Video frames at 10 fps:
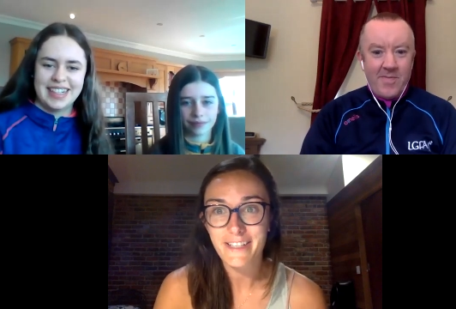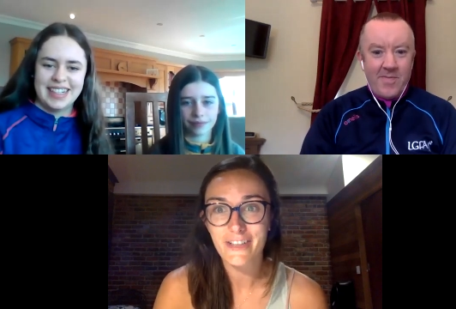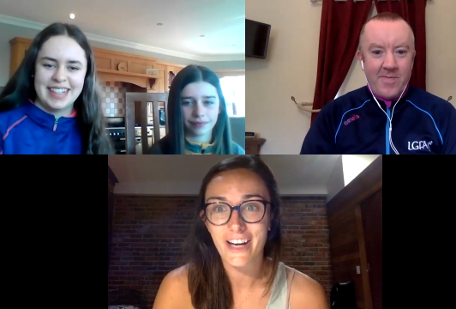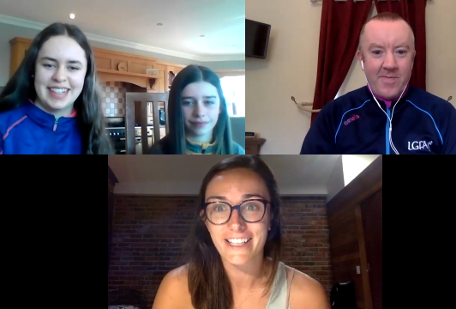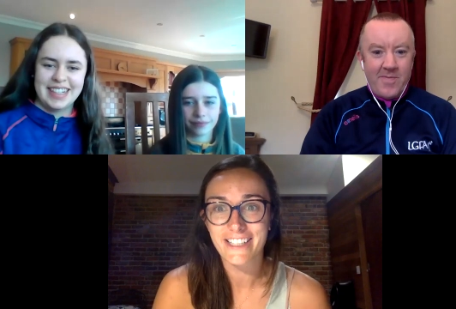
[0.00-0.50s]

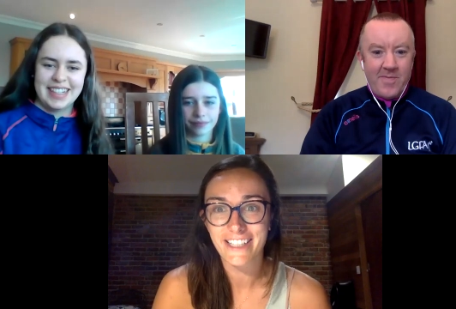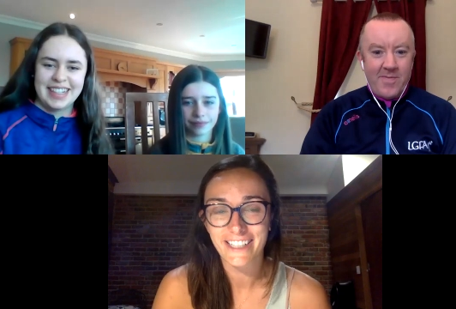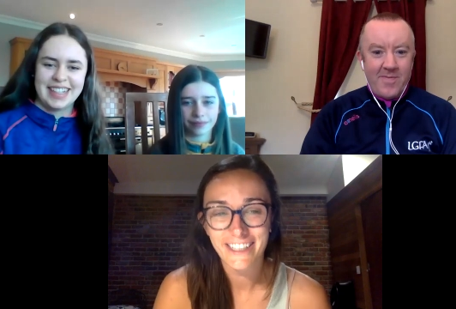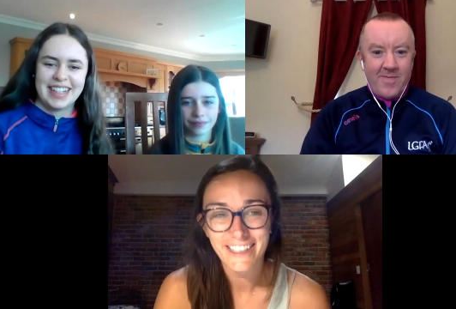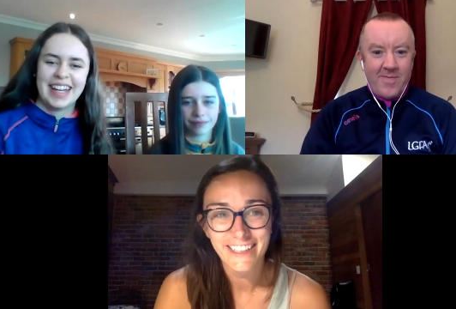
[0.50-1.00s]

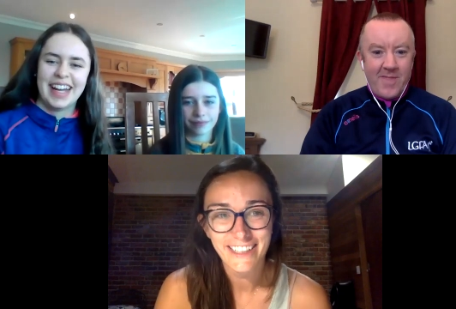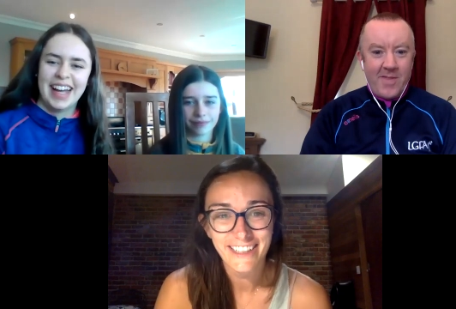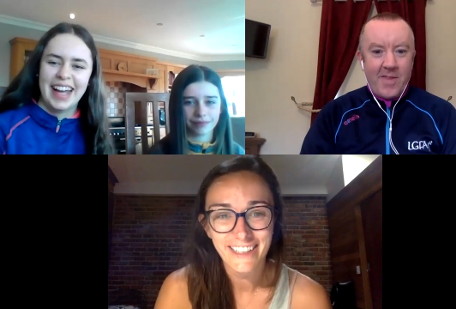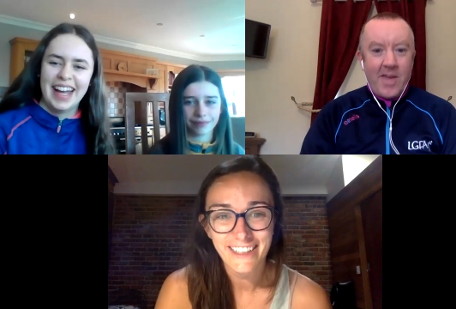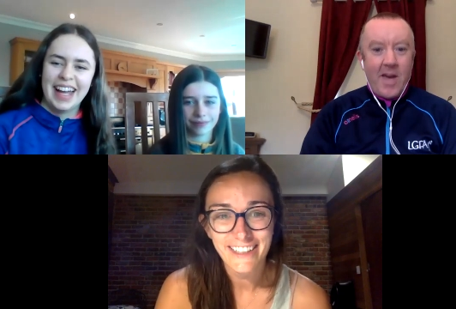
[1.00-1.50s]
Speaker 1: stranger.
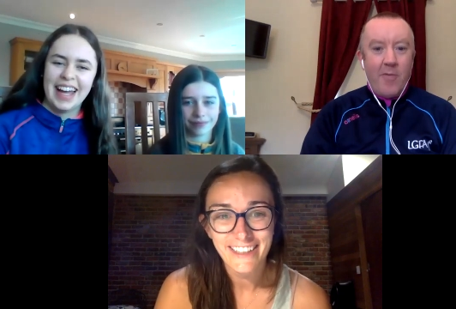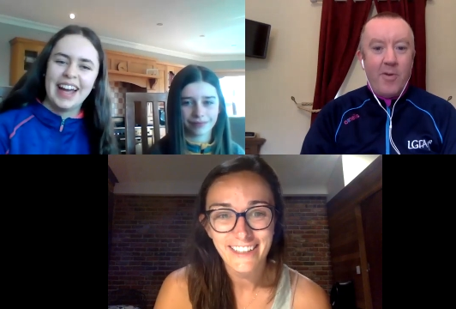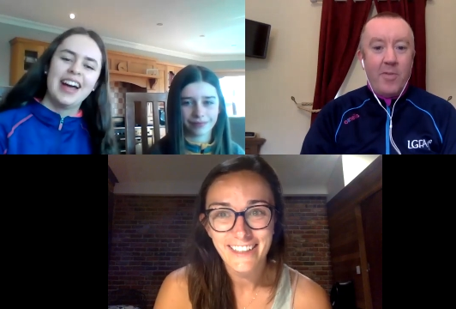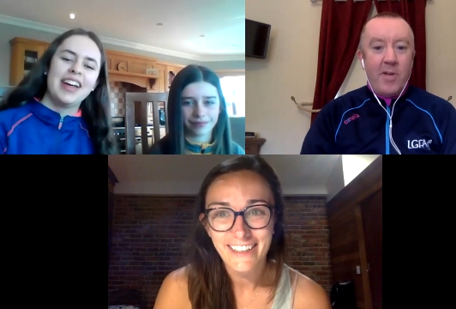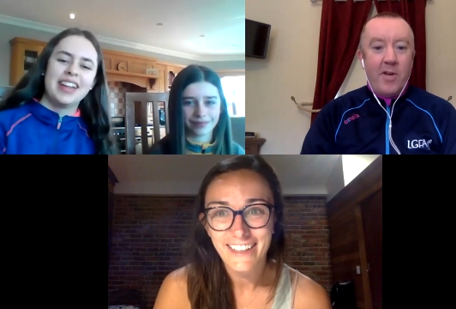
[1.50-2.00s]
Speaker 2: Yeah,
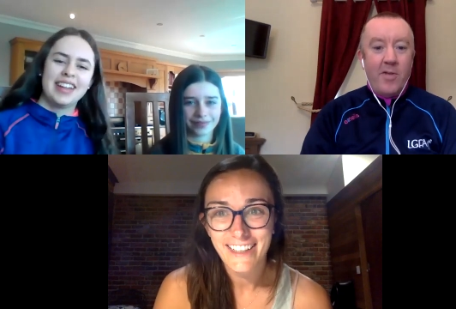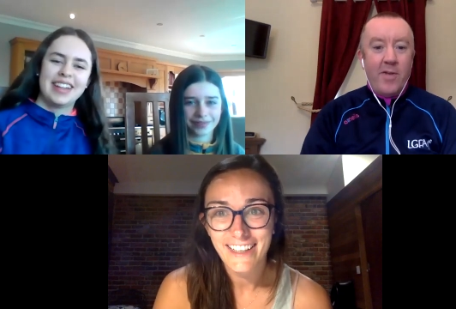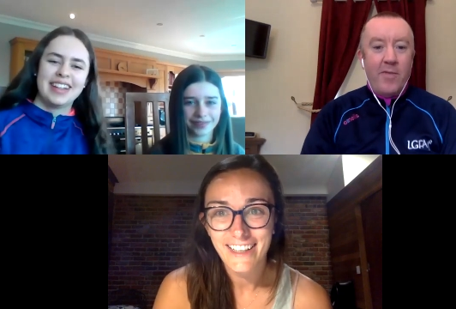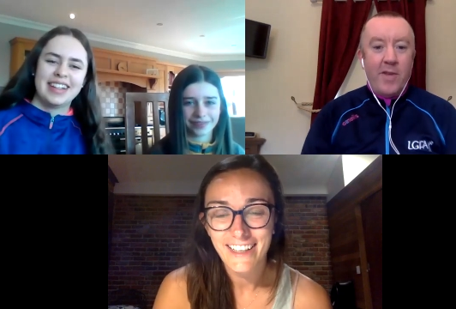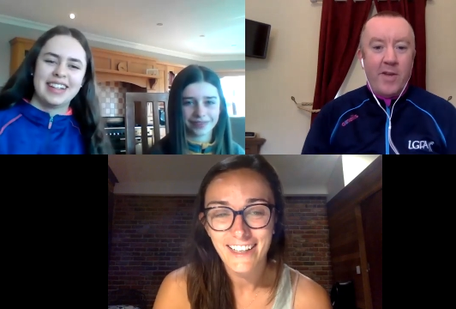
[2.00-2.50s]
would it be
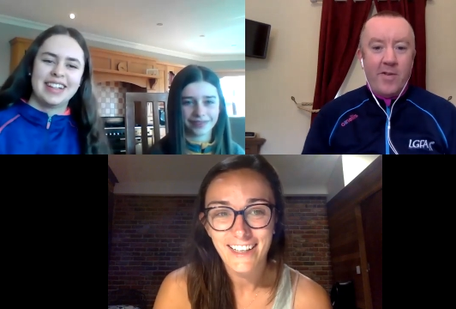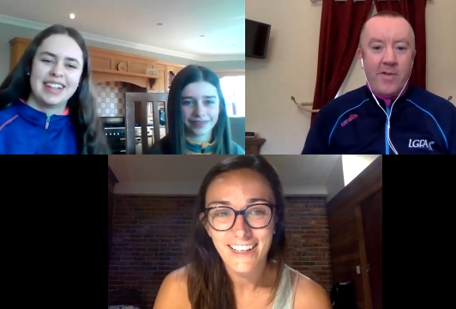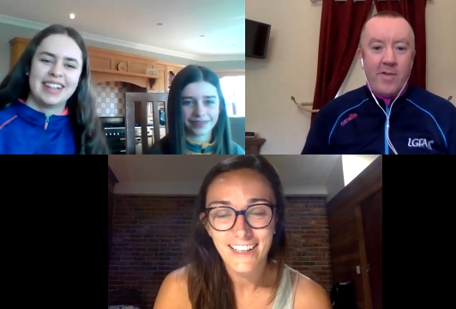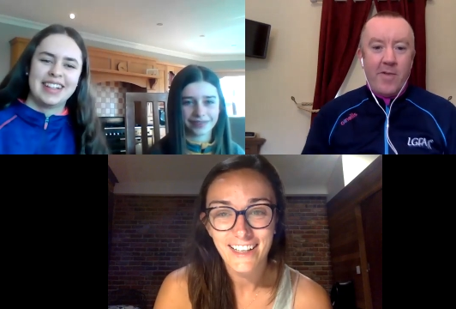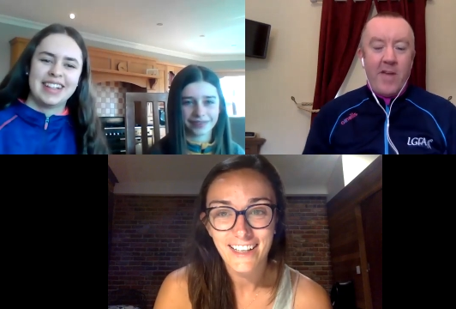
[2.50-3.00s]
lovely if we
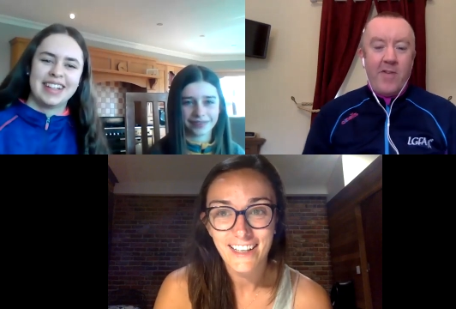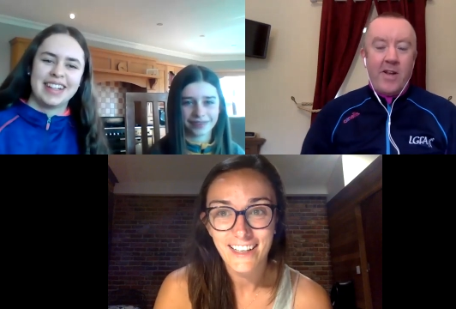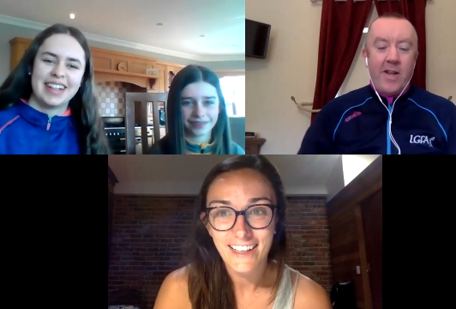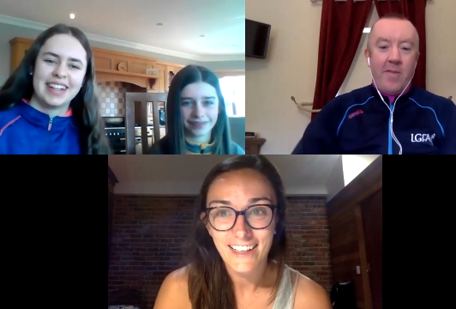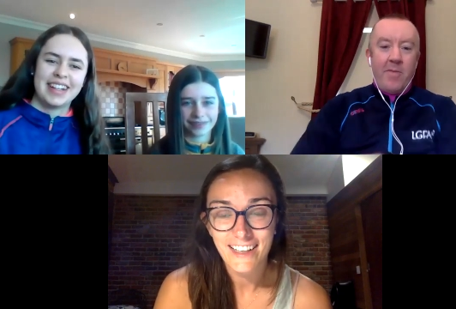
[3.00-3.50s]
could
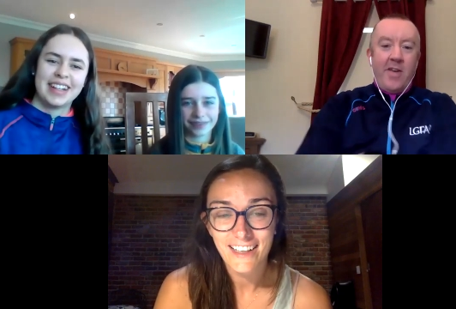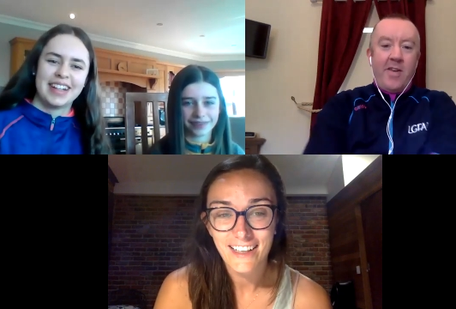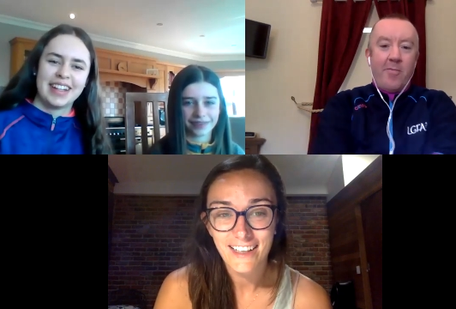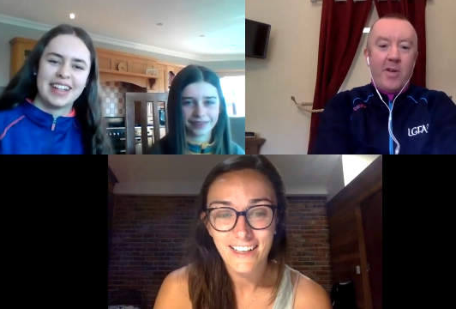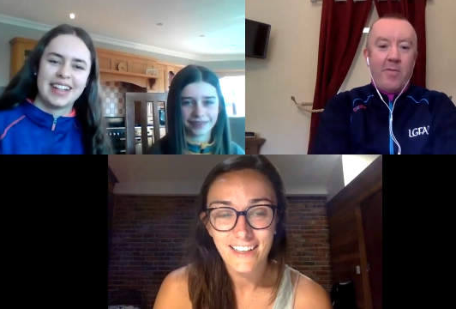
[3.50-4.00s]
arrange a little
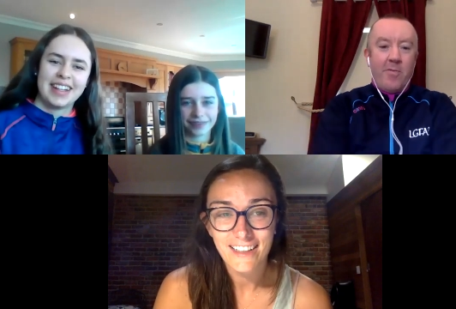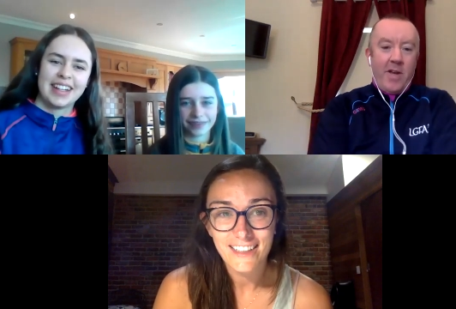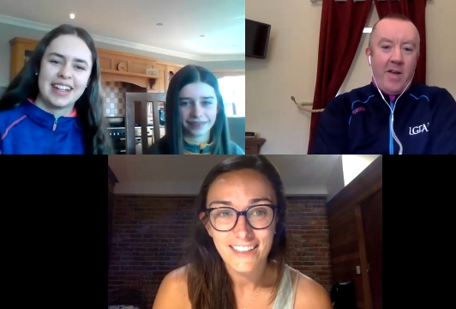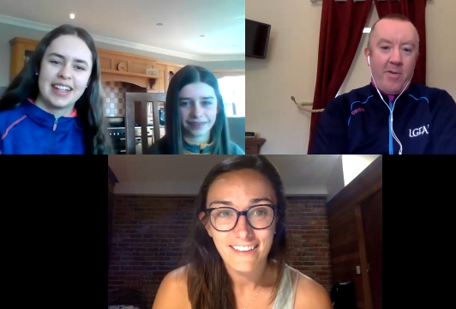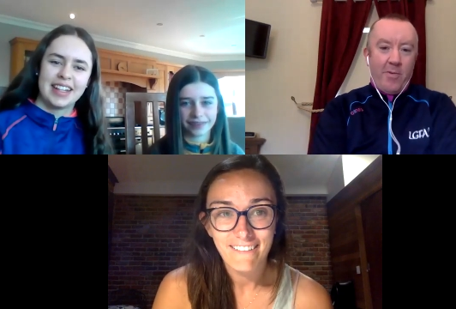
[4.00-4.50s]
meeting when,
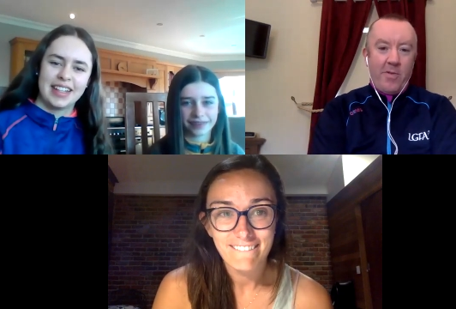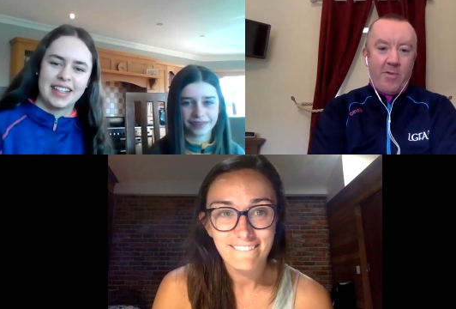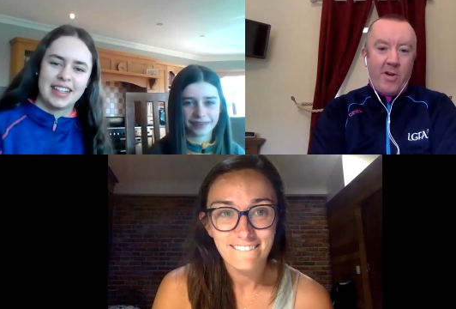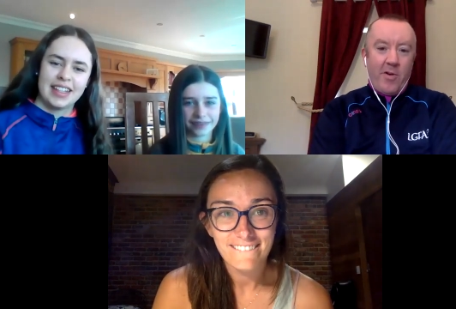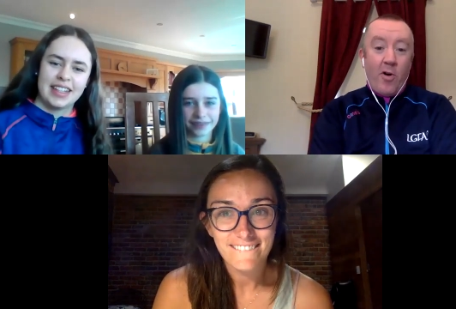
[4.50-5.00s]
when
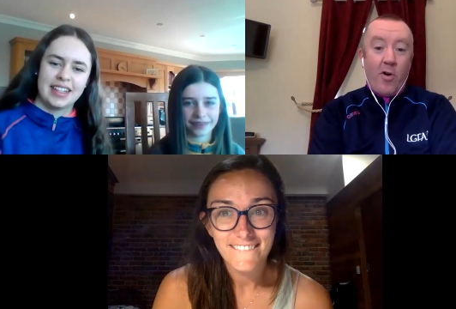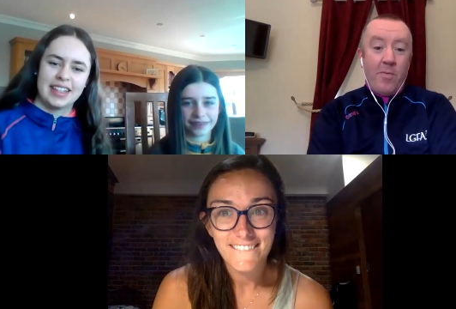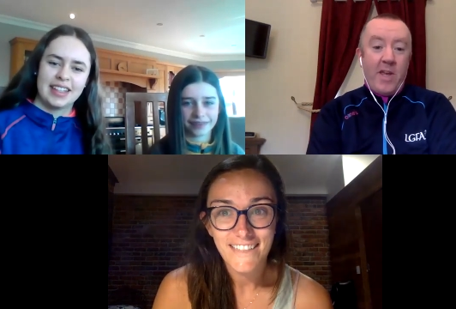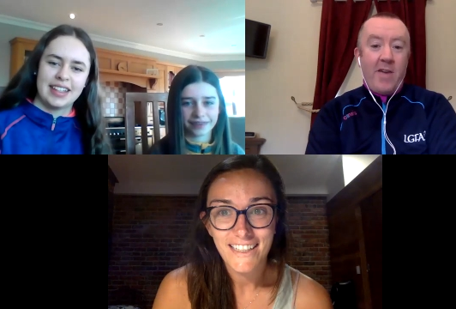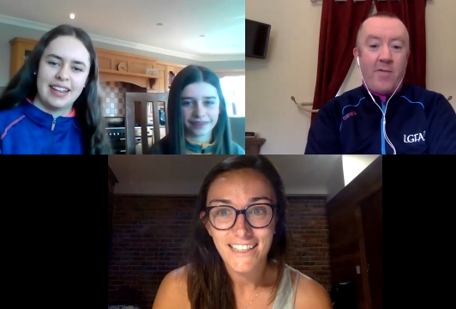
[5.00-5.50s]
everyone when you're
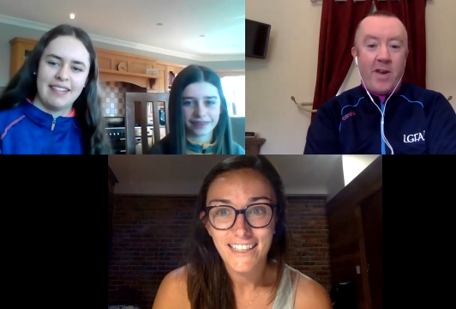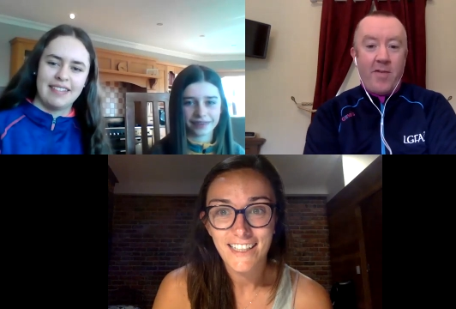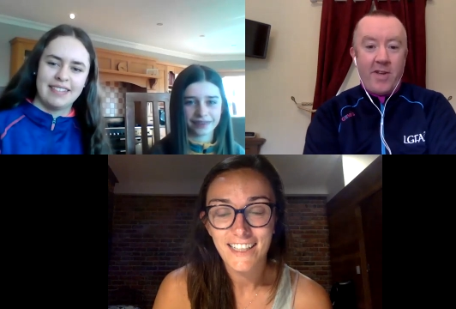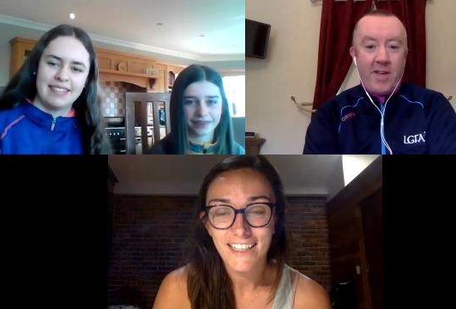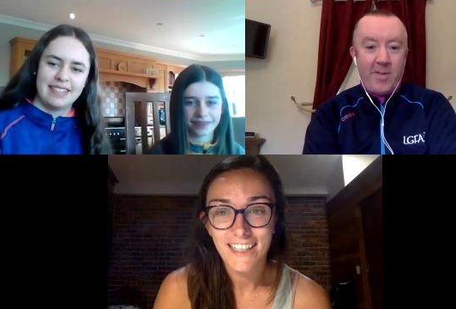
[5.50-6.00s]
home, Niamh,
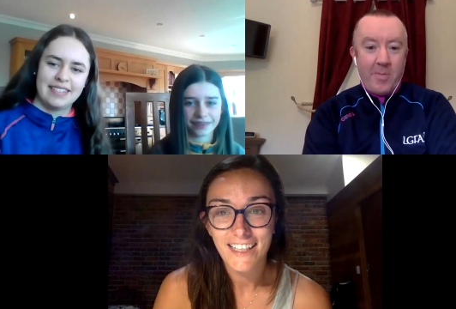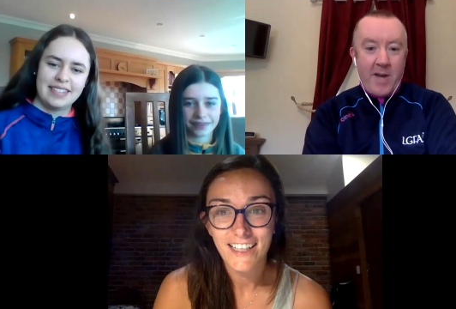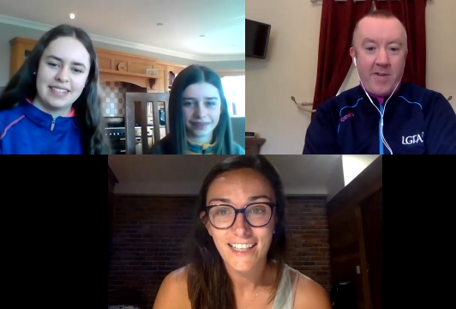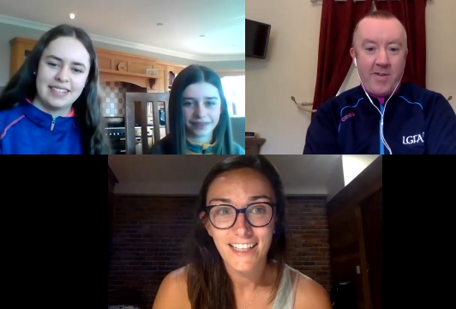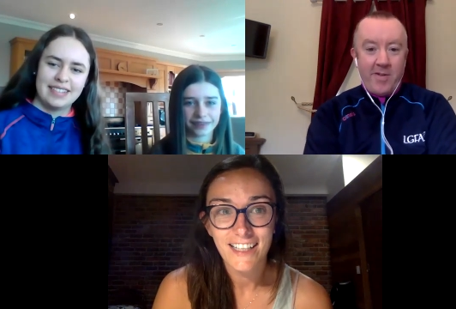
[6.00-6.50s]
and everything is
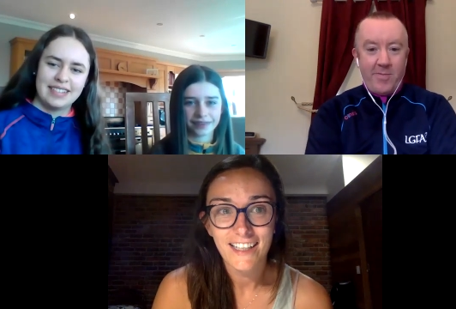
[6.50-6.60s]
back to